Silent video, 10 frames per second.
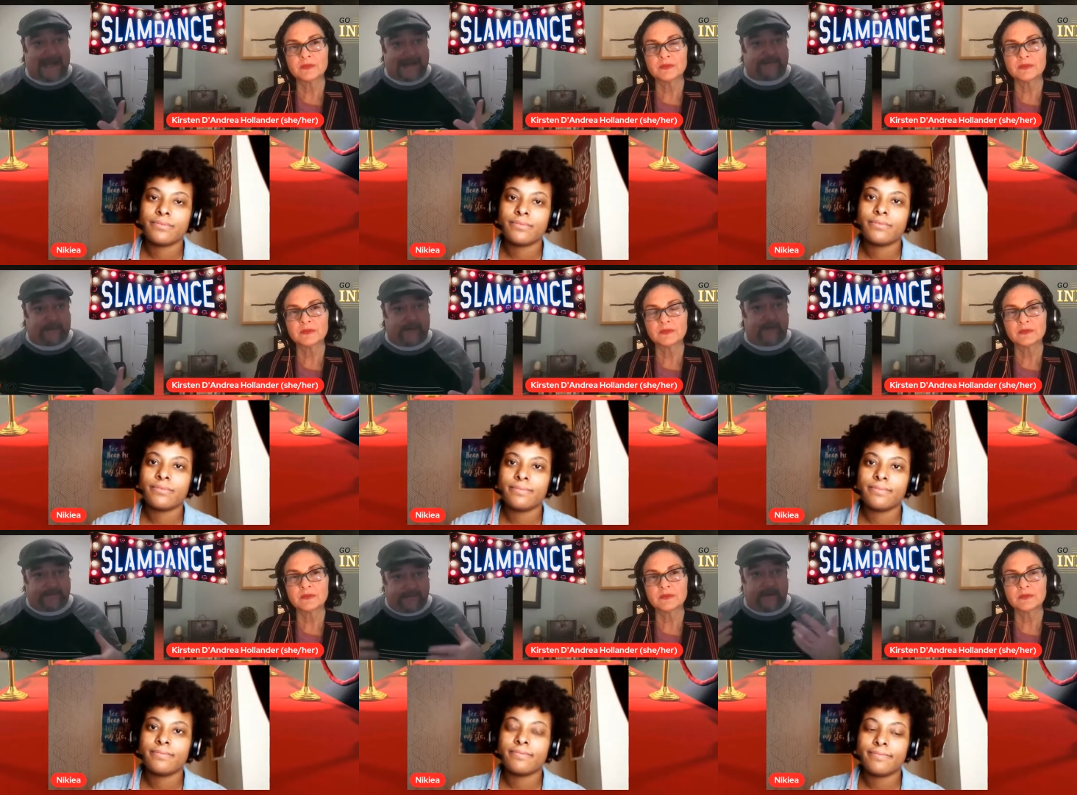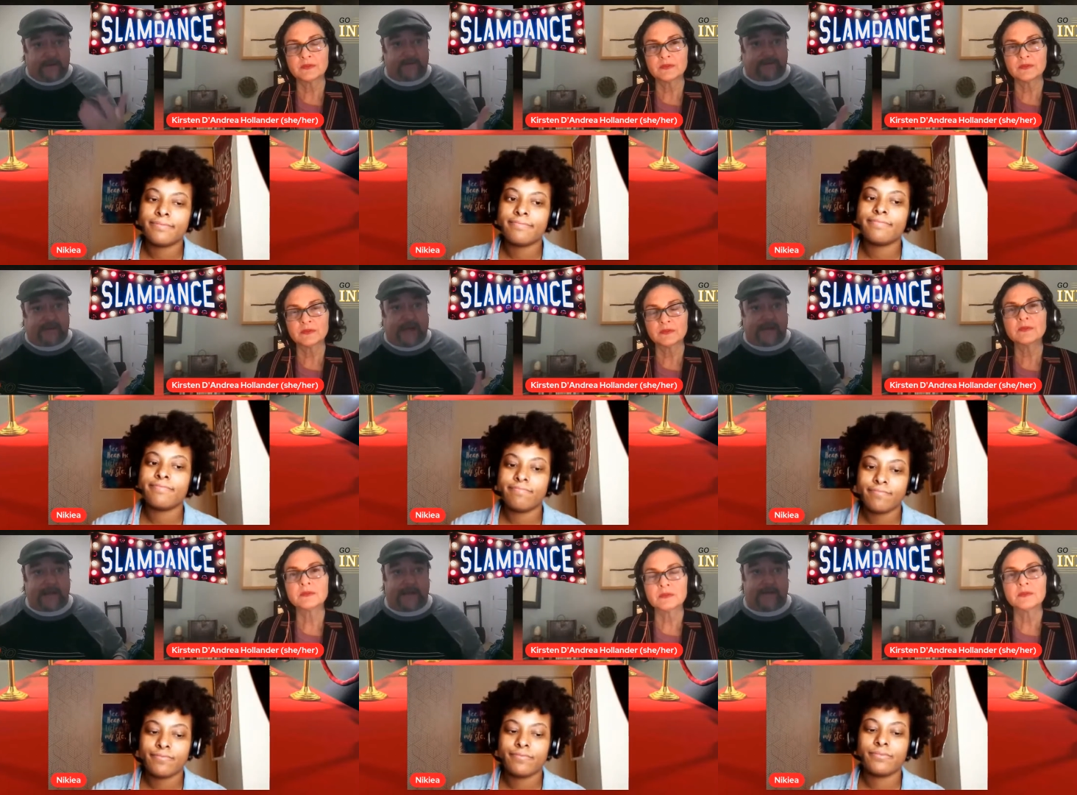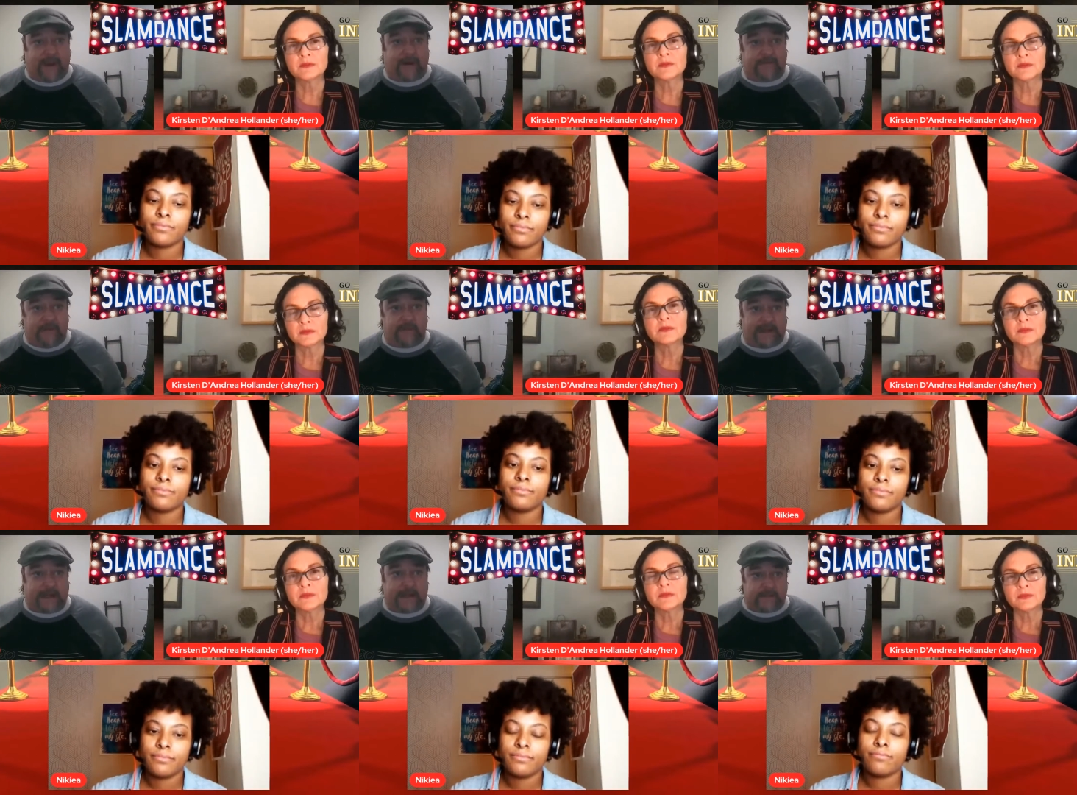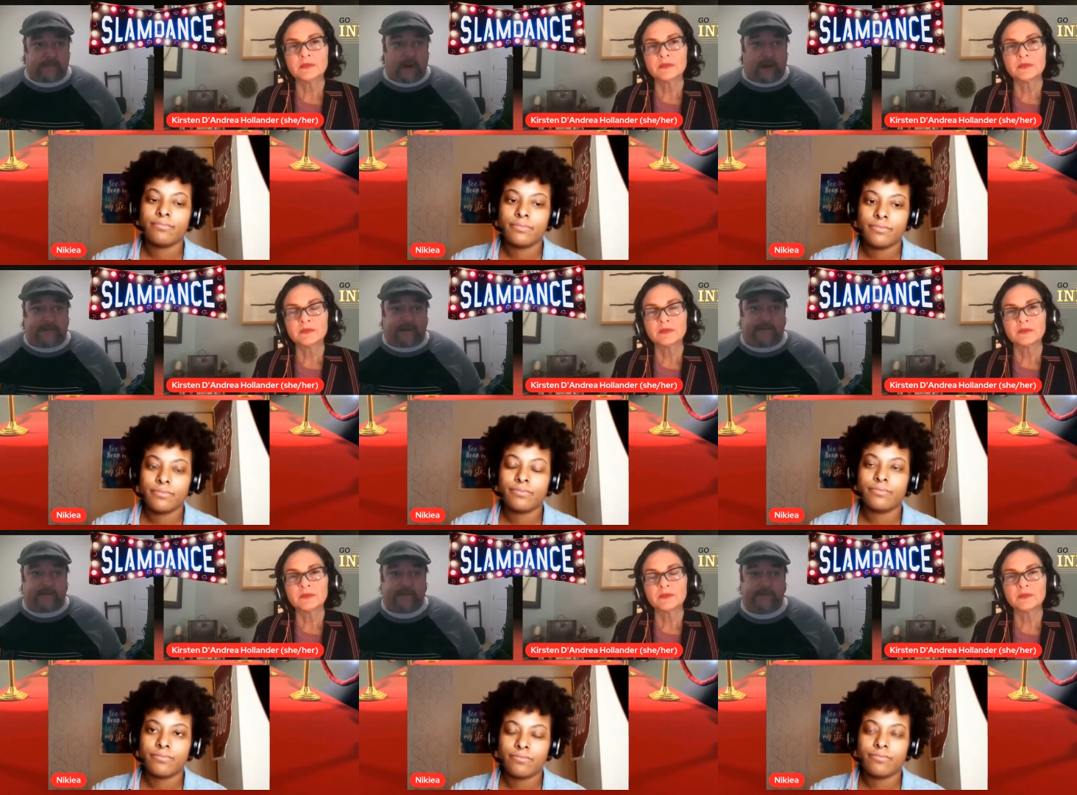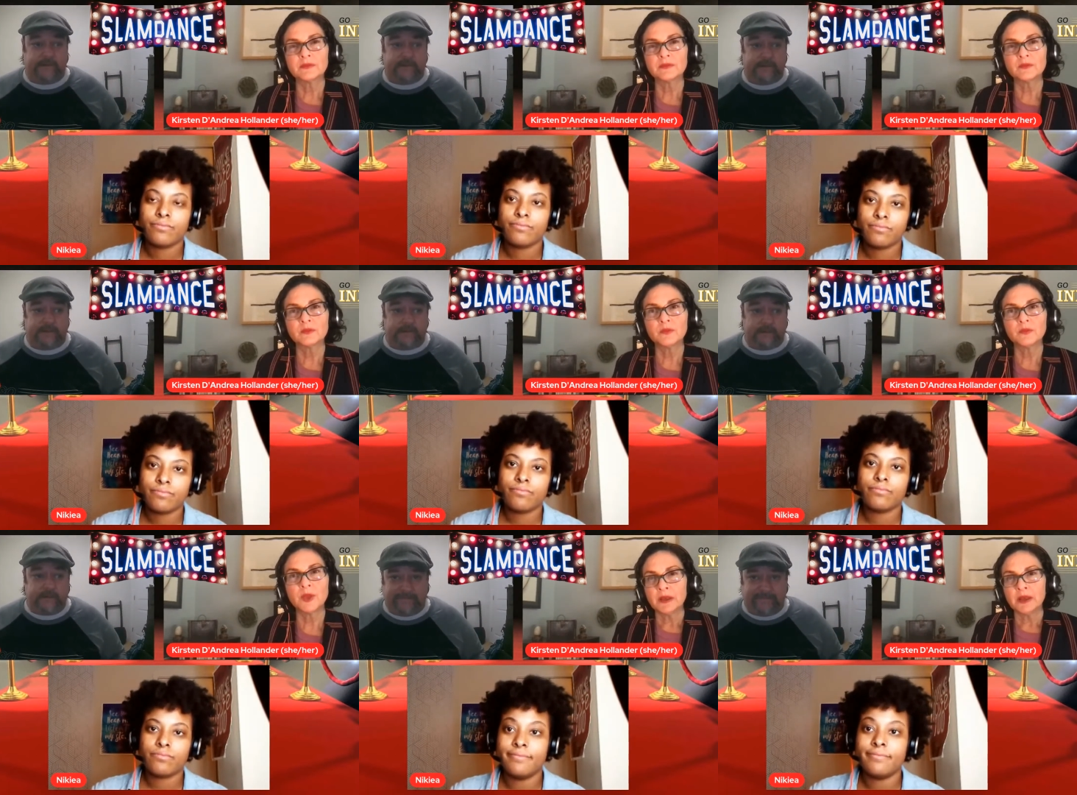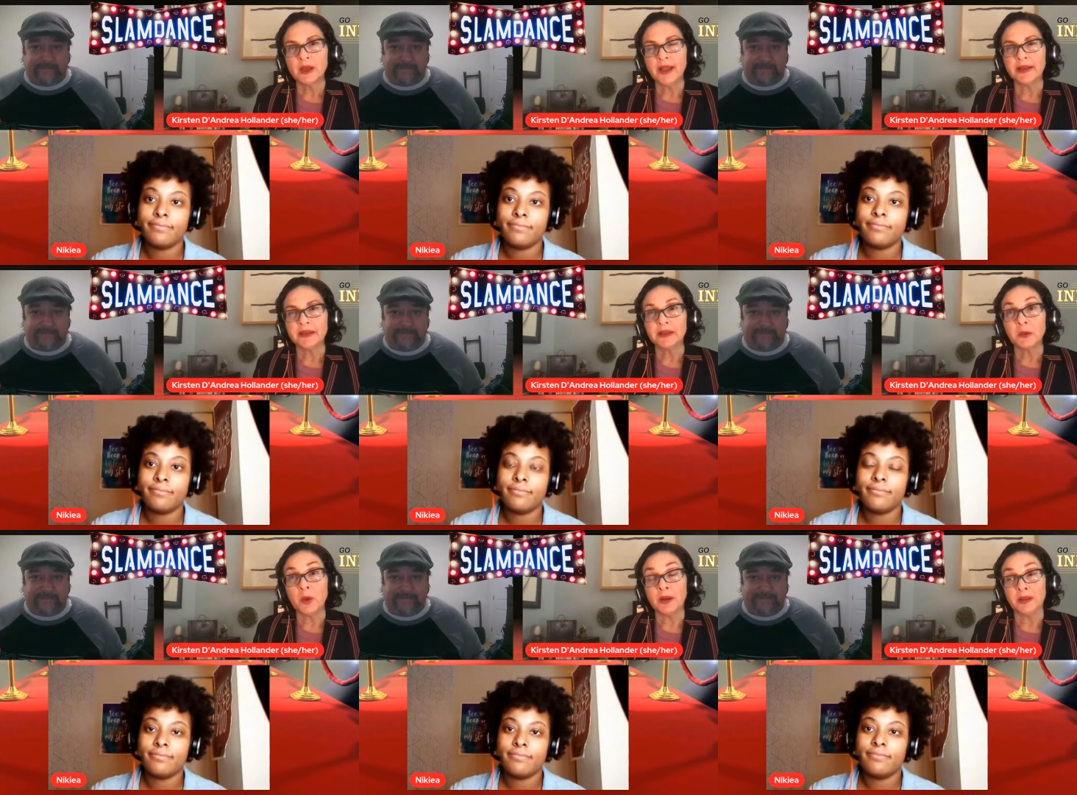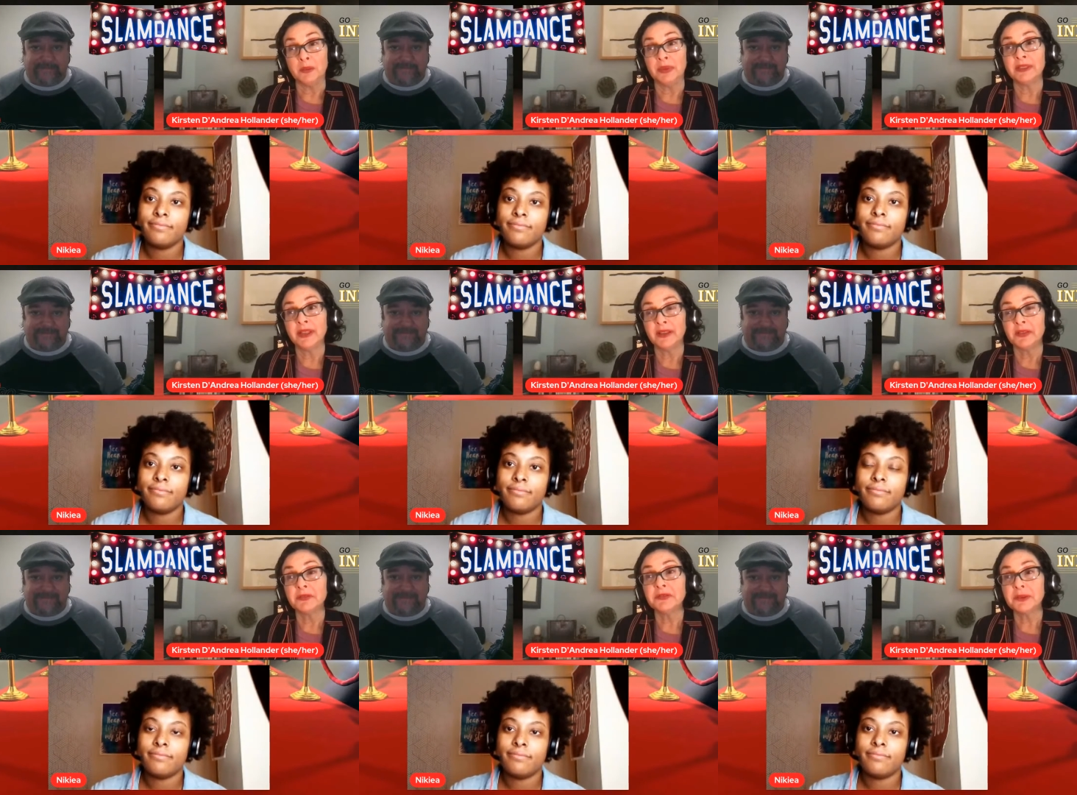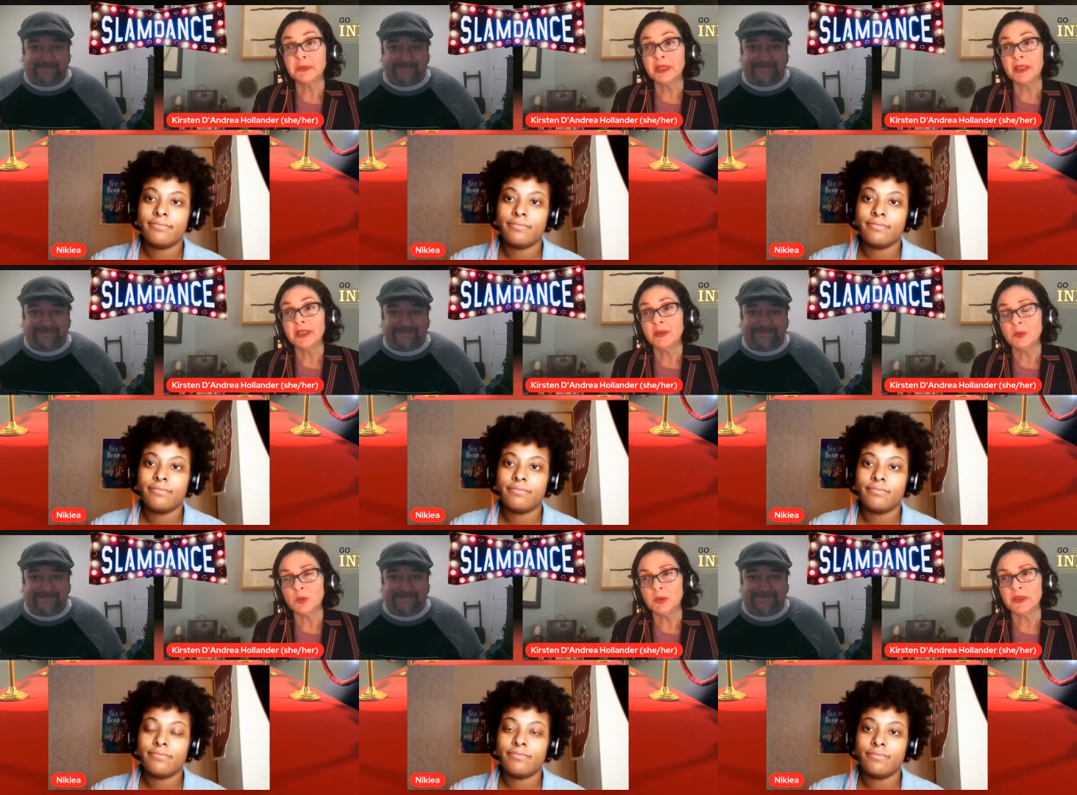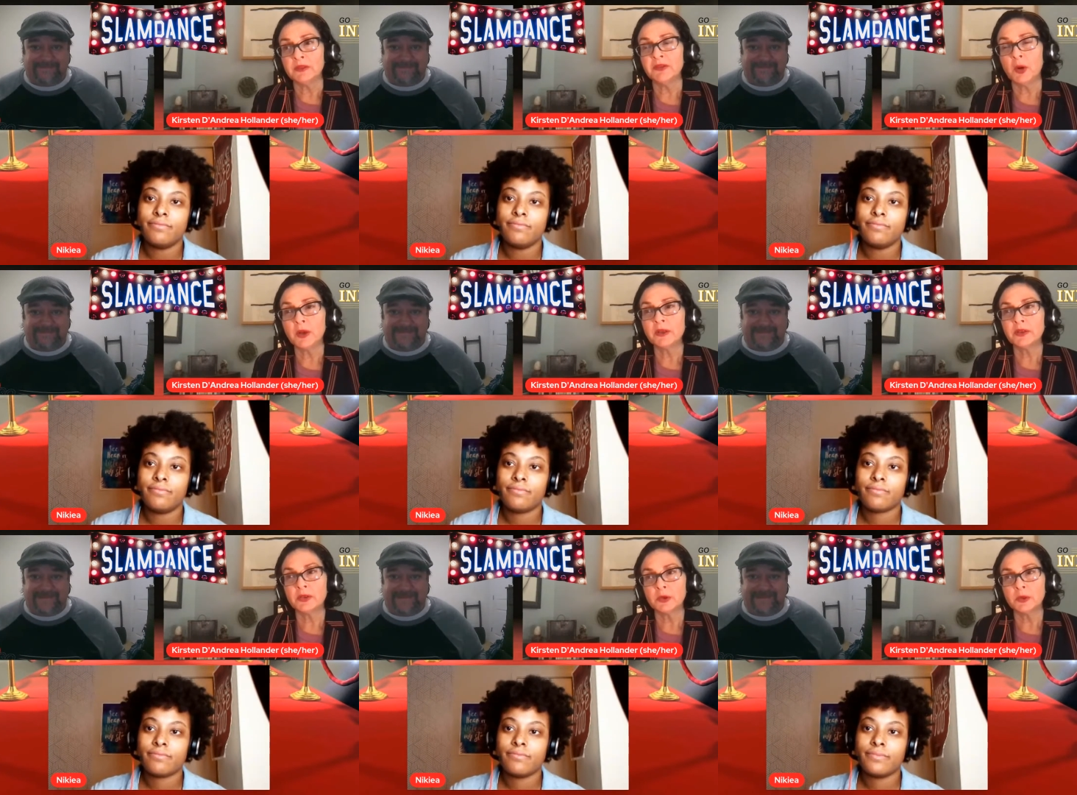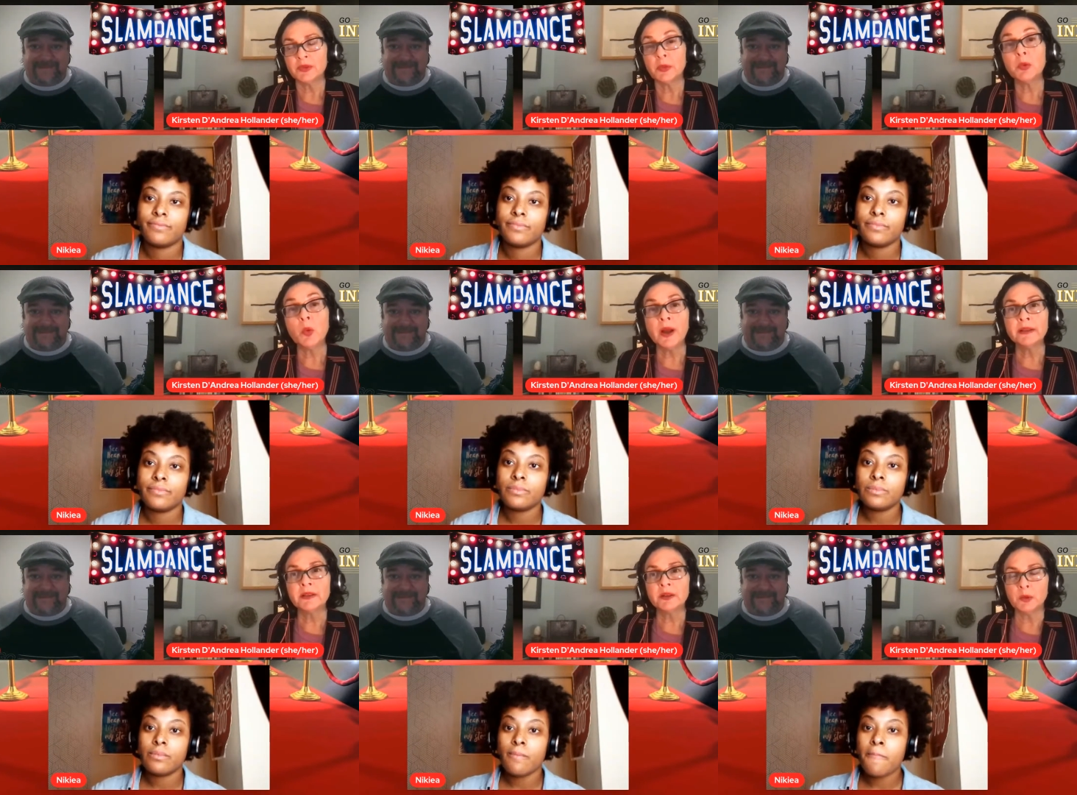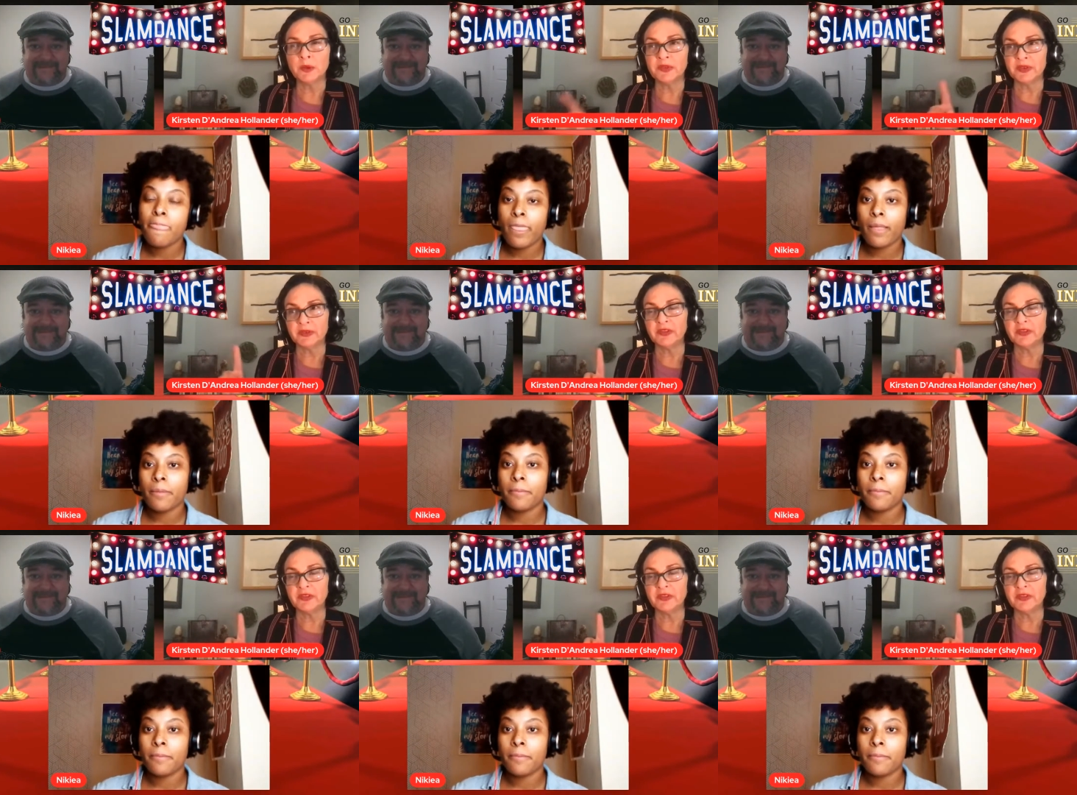Speaker 1: that experience and understanding about filmmaking in the process?
Speaker 2: I, well, a big lesson for me with the focus groups. Well, one, there was a